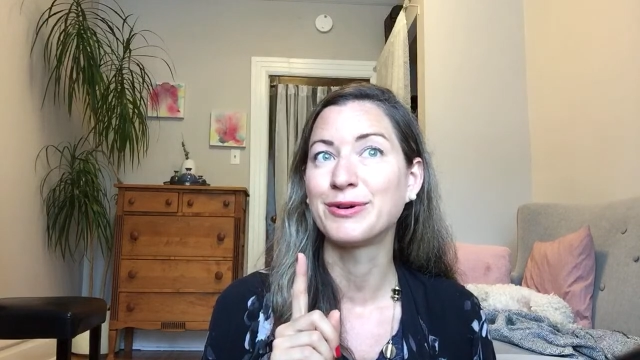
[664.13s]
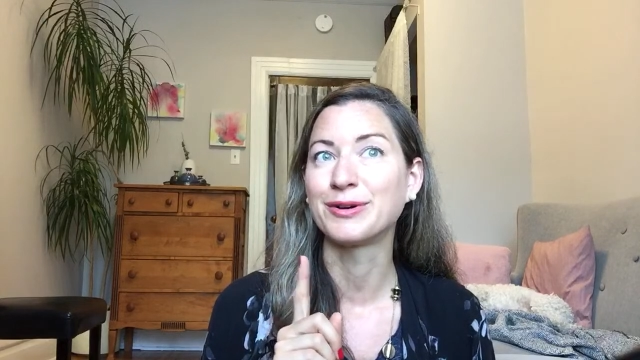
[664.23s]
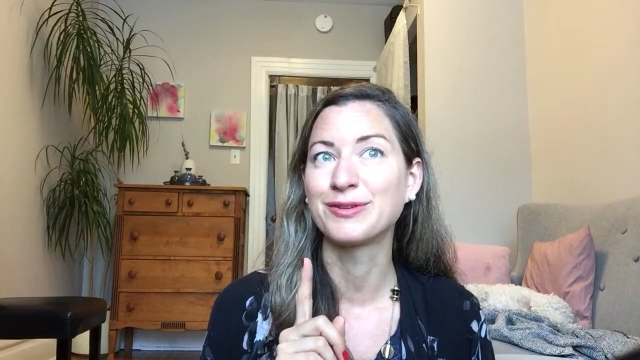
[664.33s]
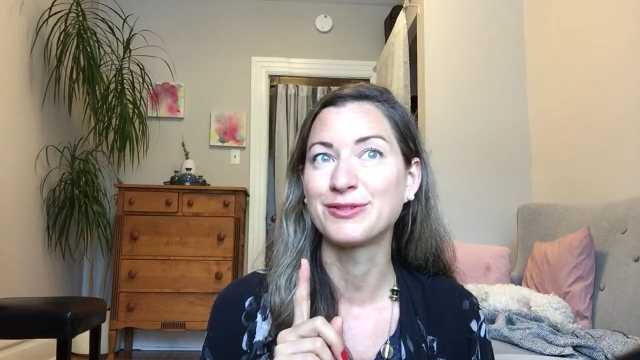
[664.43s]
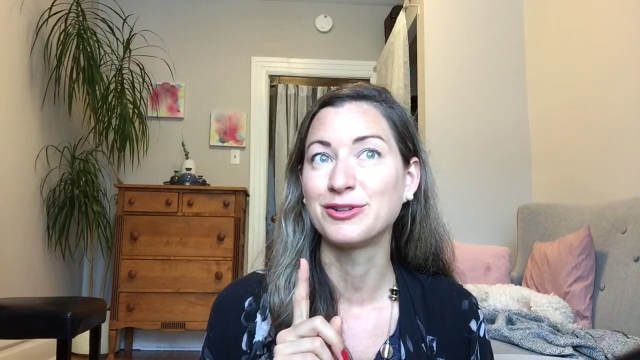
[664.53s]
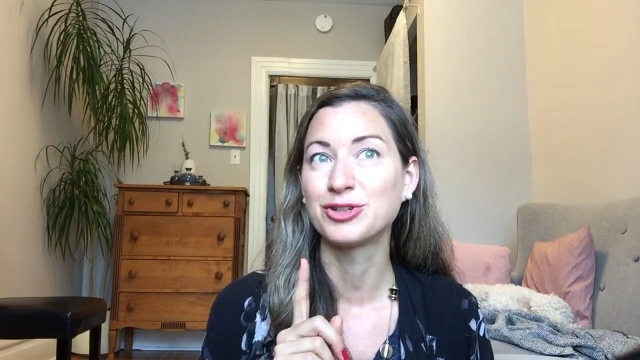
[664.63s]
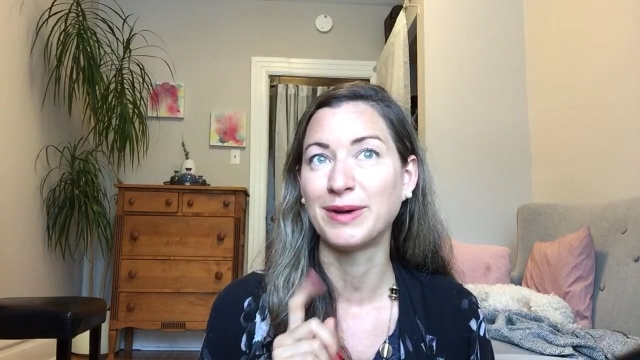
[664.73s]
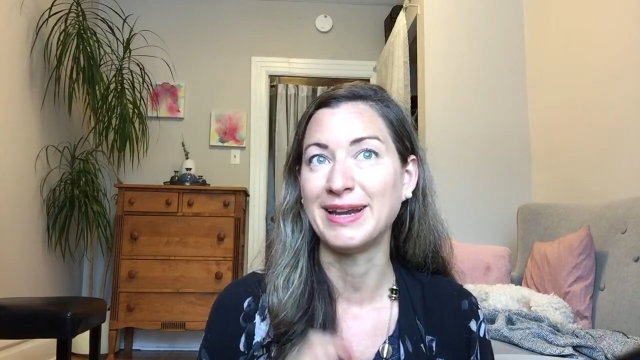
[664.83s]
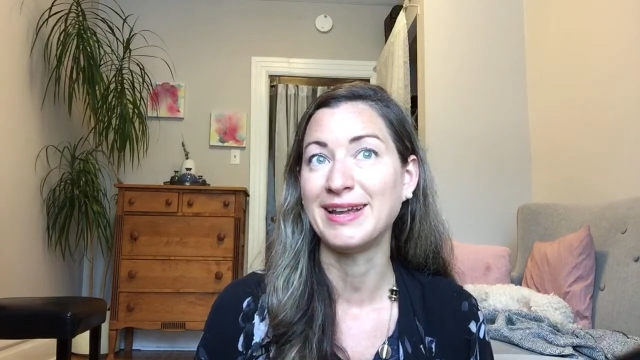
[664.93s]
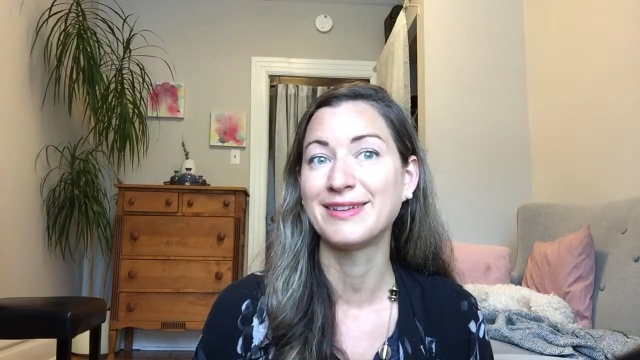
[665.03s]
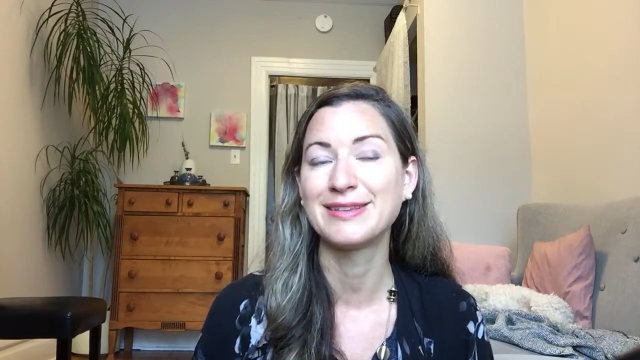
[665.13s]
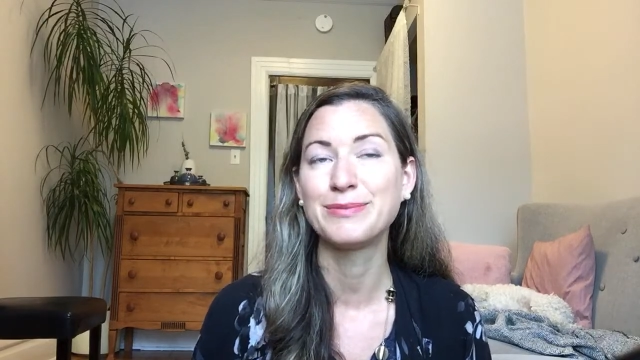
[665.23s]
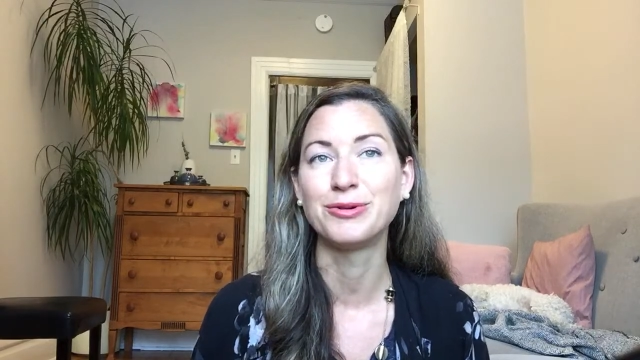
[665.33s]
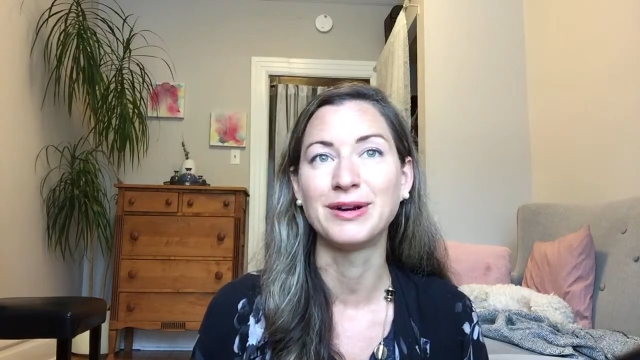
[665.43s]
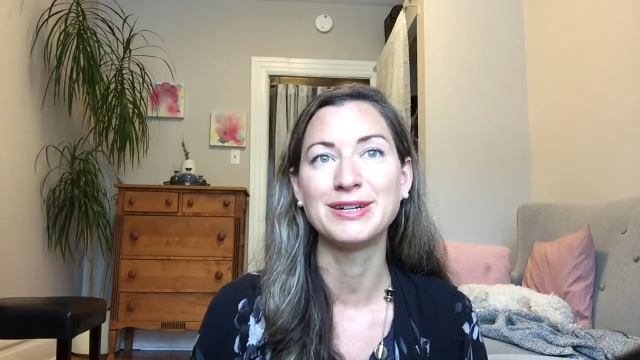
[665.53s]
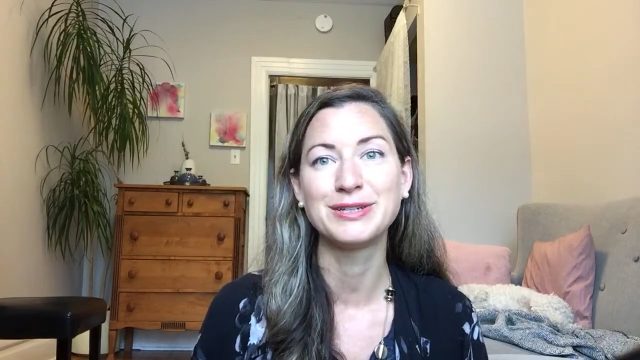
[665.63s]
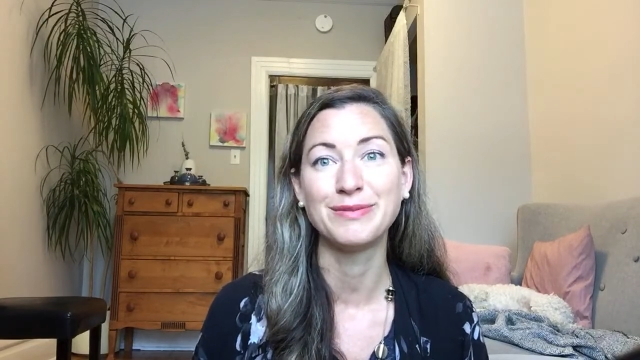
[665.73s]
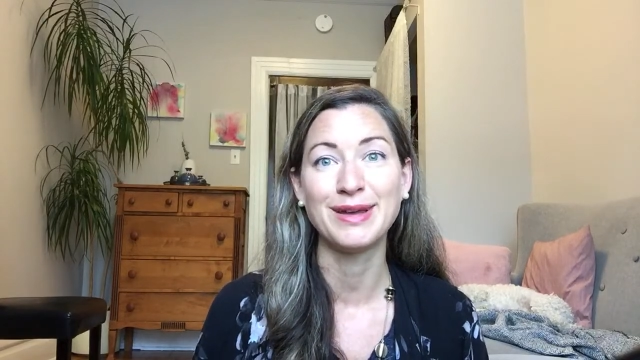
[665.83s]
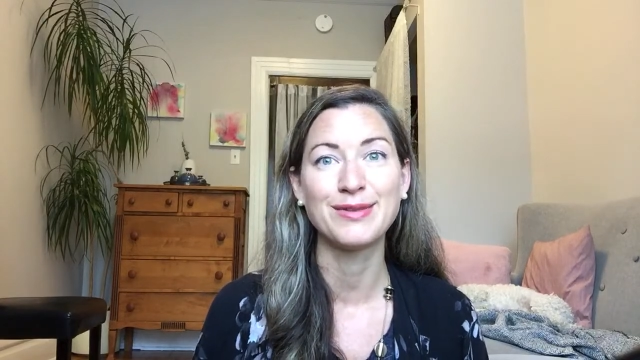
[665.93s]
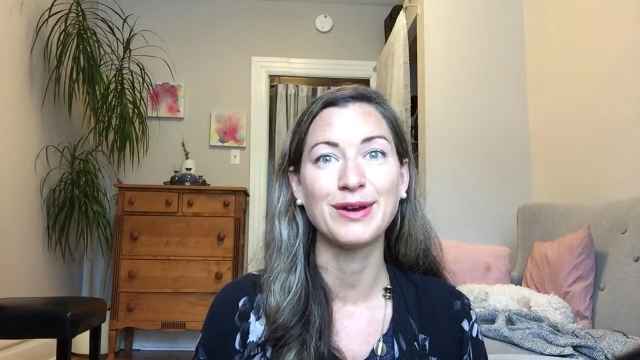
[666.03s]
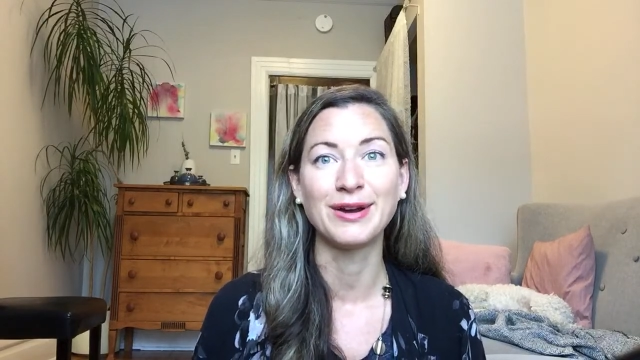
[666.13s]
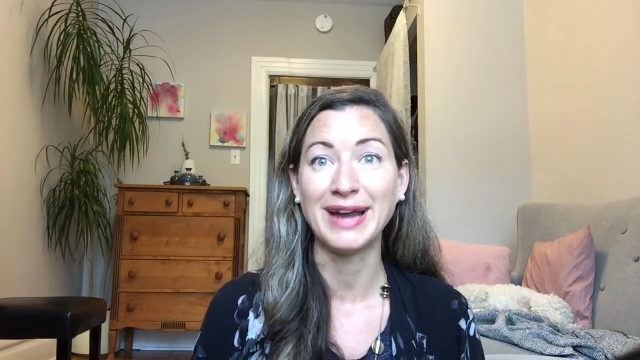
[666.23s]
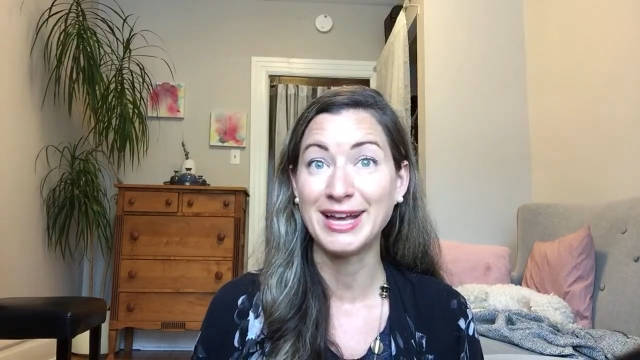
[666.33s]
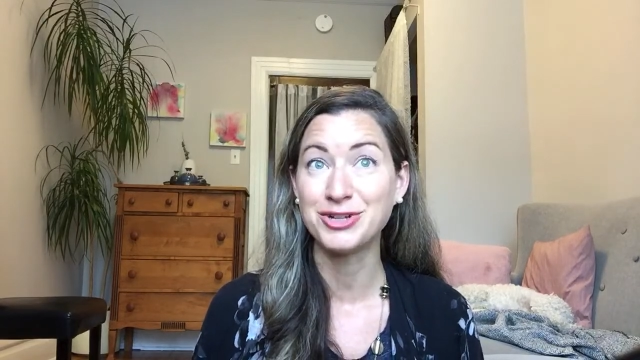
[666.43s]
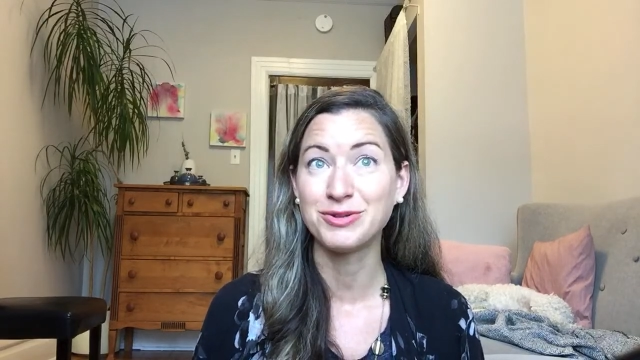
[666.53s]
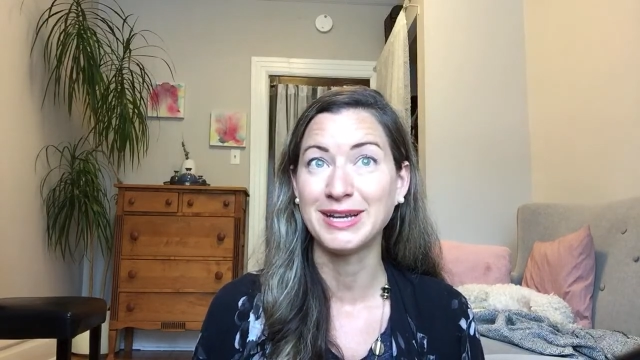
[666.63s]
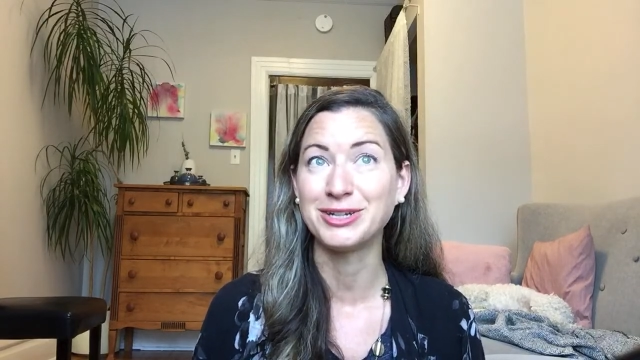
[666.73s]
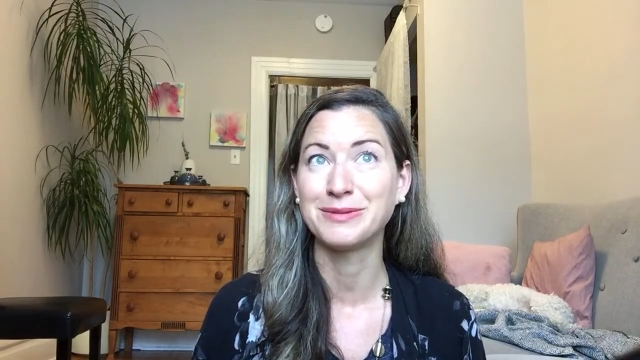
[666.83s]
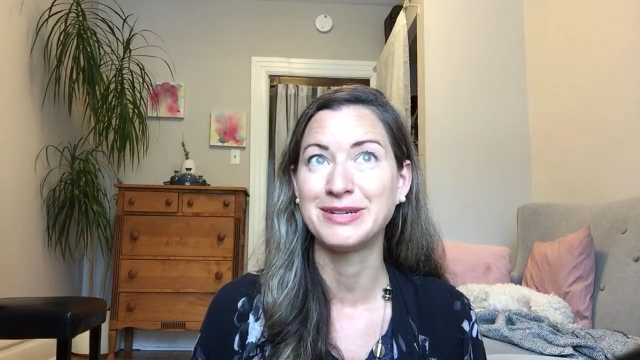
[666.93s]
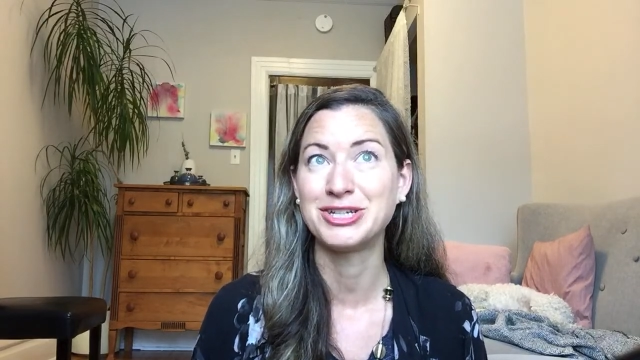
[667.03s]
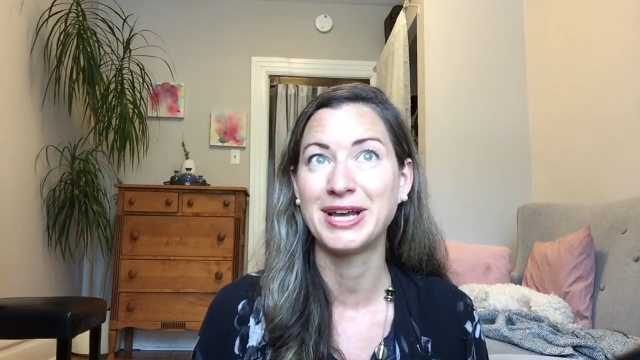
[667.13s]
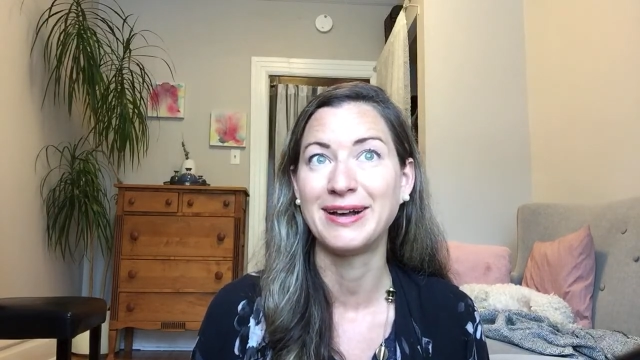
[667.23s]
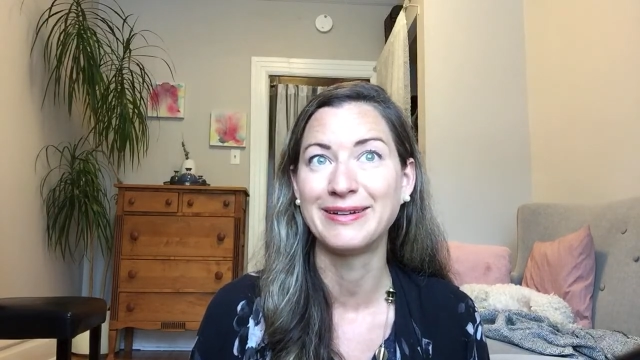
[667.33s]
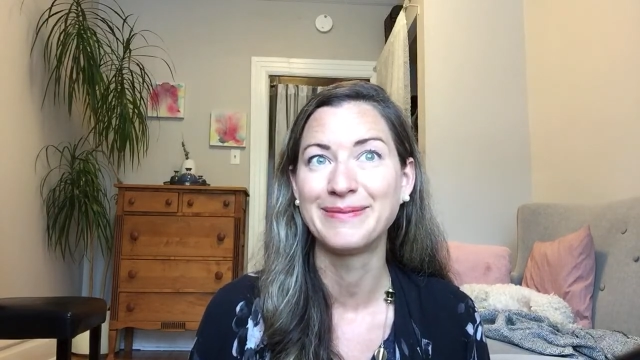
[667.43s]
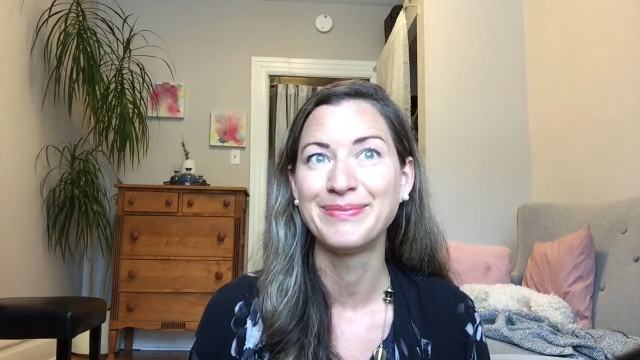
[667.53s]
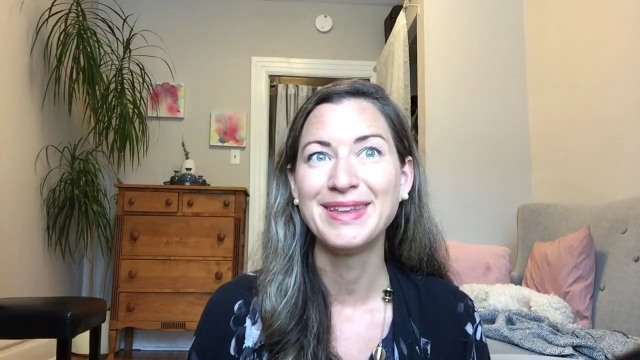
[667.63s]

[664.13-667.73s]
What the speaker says: personal training support with our head trainer, Michelle.